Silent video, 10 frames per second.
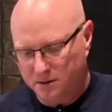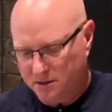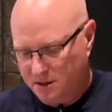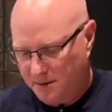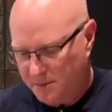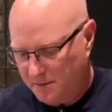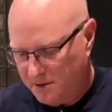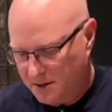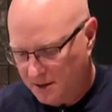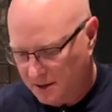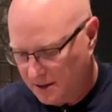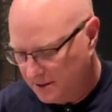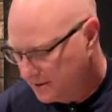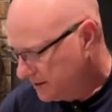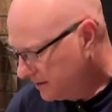Just keep everything
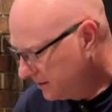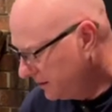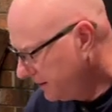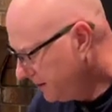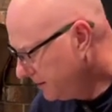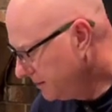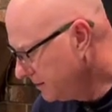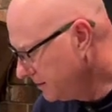nice and clean.